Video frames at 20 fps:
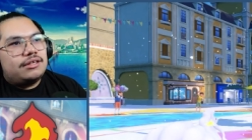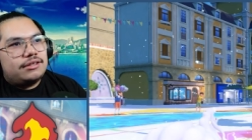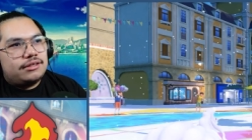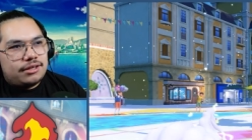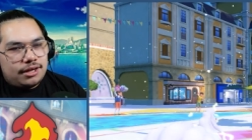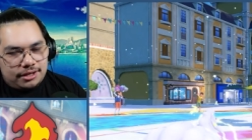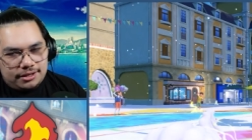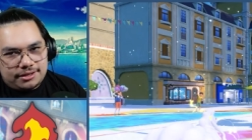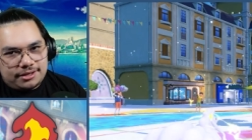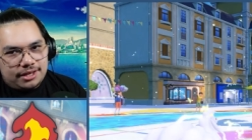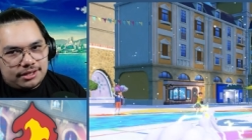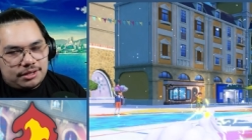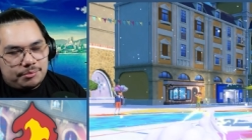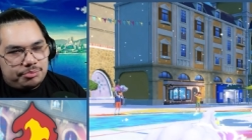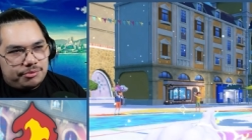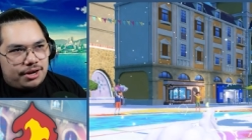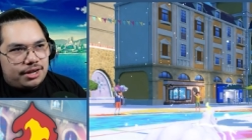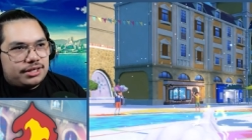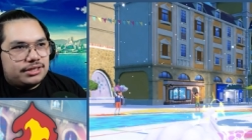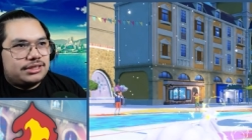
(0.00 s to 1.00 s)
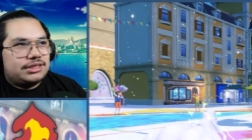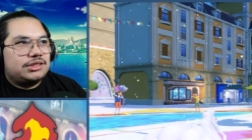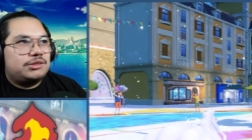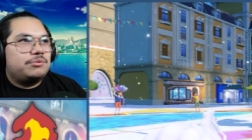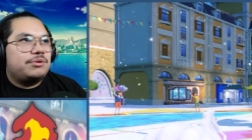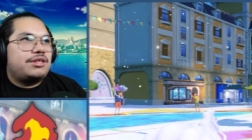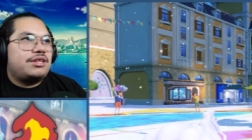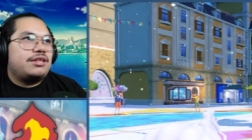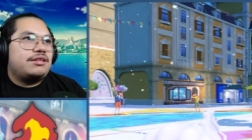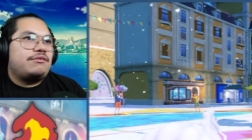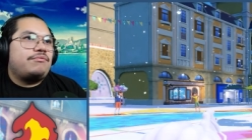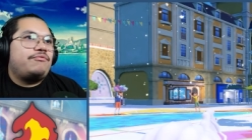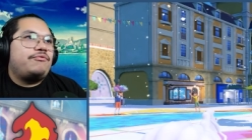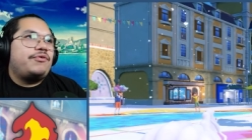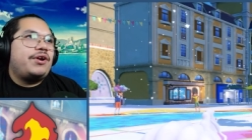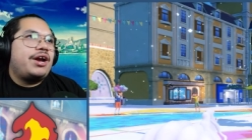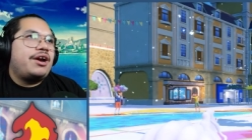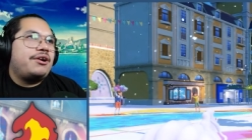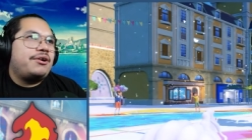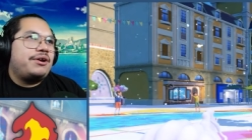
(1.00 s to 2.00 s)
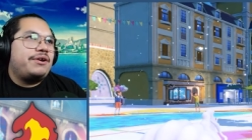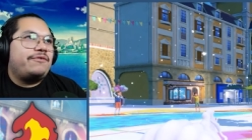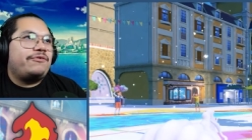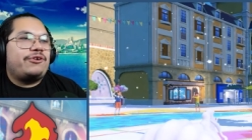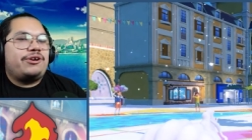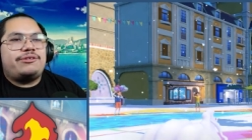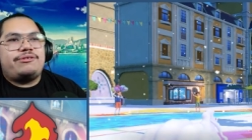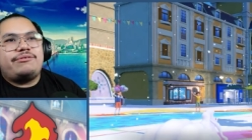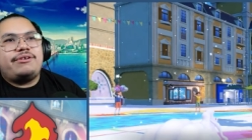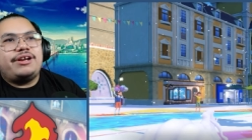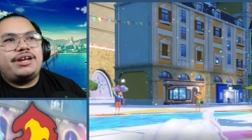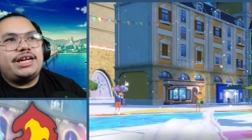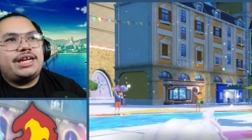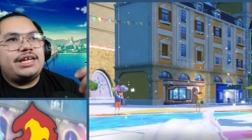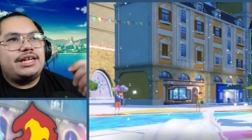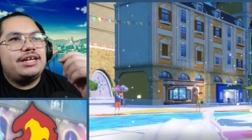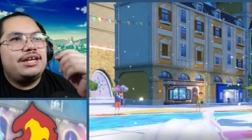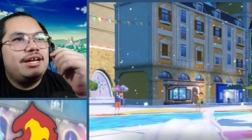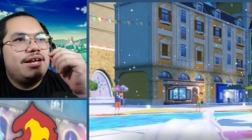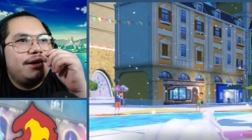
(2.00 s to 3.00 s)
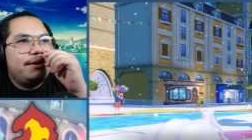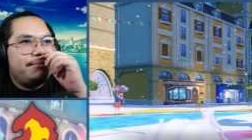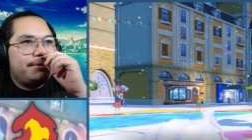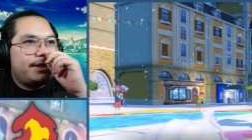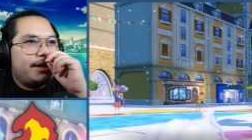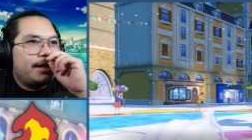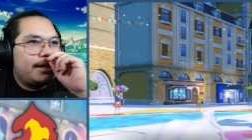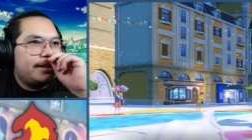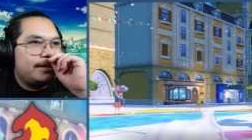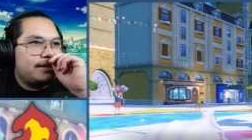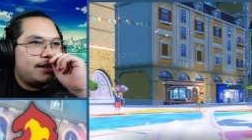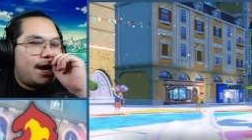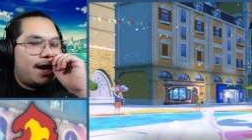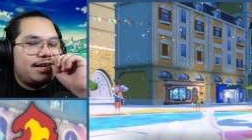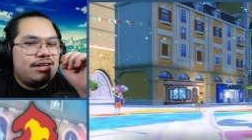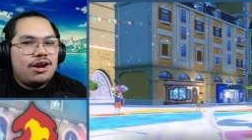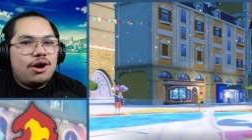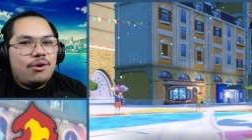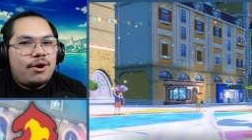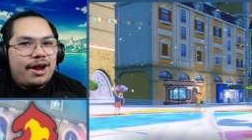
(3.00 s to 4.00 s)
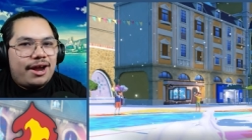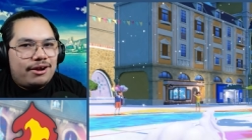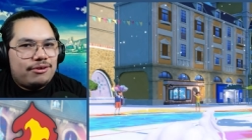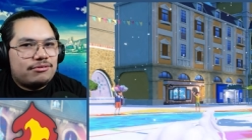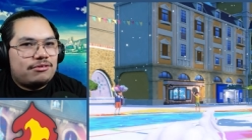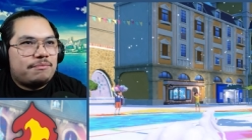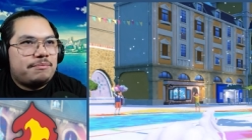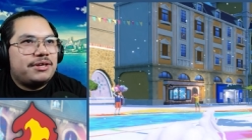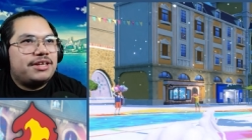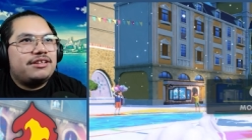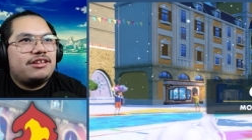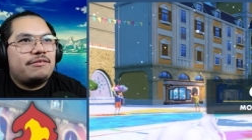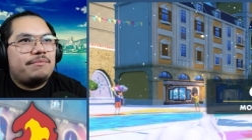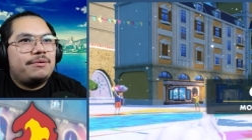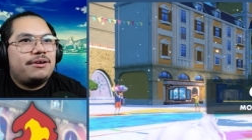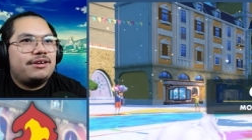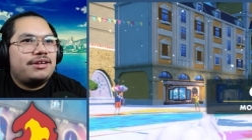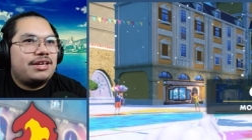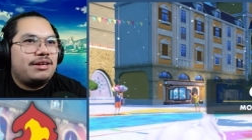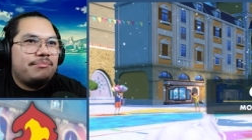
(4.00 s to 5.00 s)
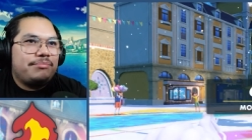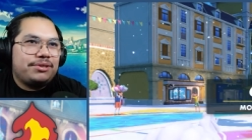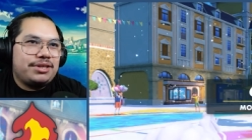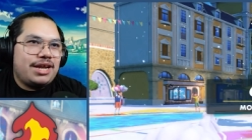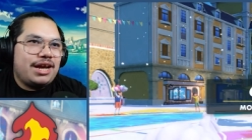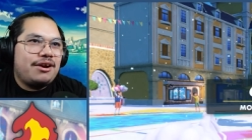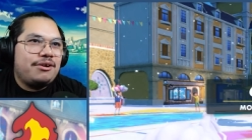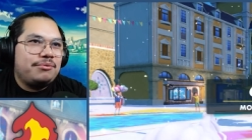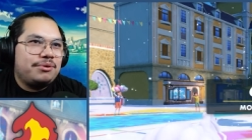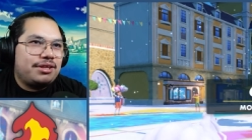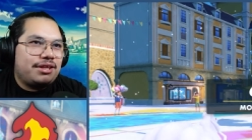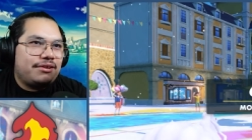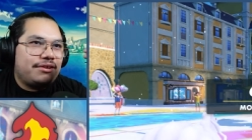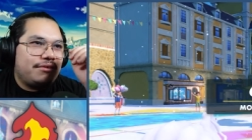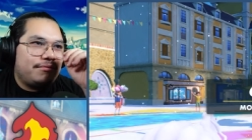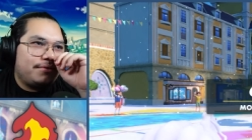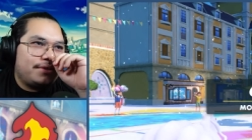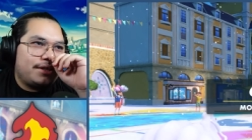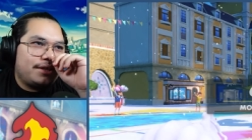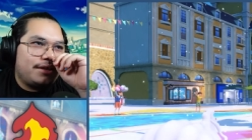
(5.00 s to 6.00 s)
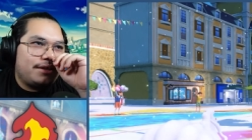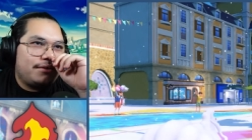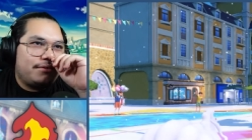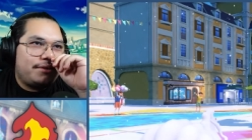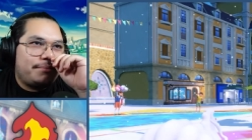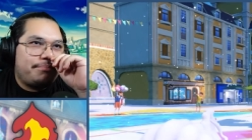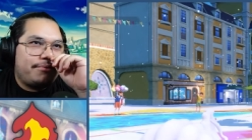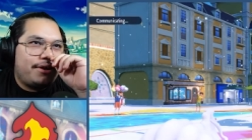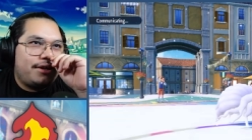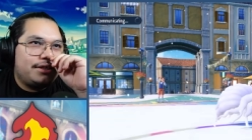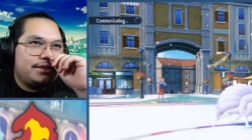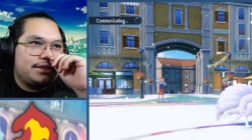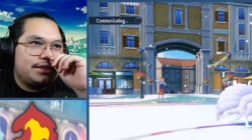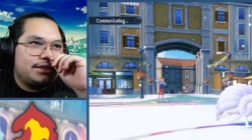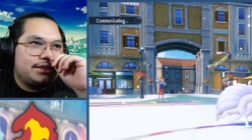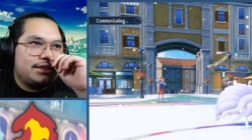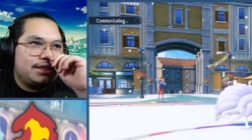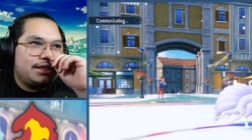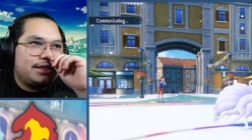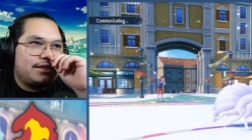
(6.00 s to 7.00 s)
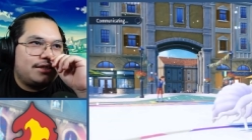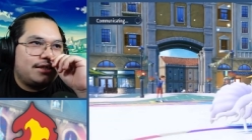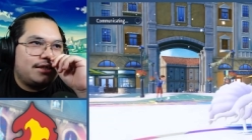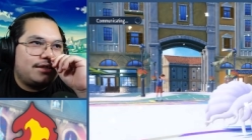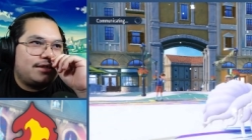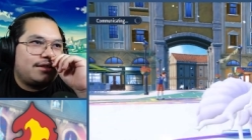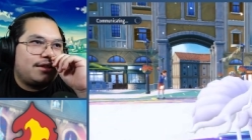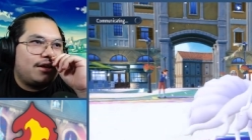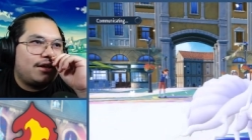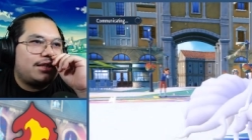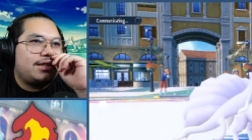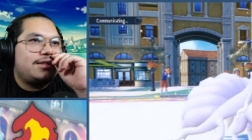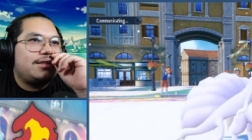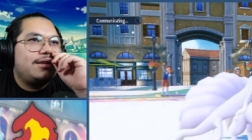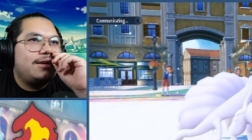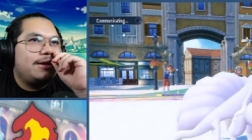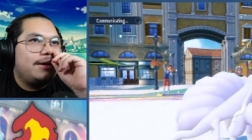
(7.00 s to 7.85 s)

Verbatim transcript: does get the paralysis, which is very frustrating because I know I outspeed this Palkia, but now with the with the, the paralysis, it's it sucks.